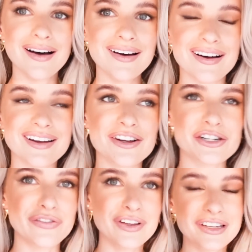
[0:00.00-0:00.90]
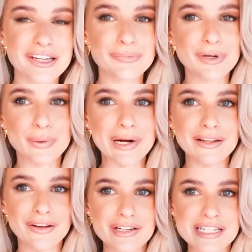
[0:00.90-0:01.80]
Oh gosh, it feels like it's been quite
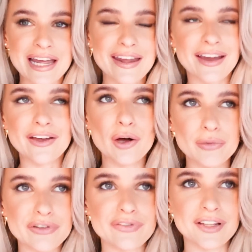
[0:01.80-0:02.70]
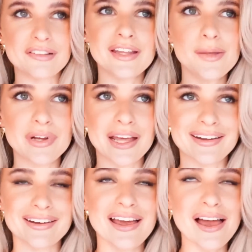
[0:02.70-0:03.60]
a long day. I almost fell asleep and
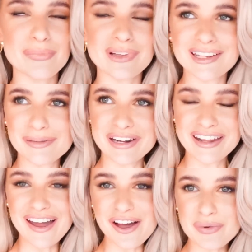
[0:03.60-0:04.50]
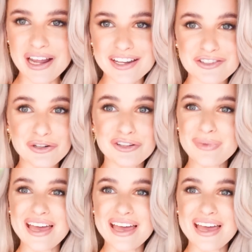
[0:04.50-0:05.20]
had a nap a little bit ago, but I had to do some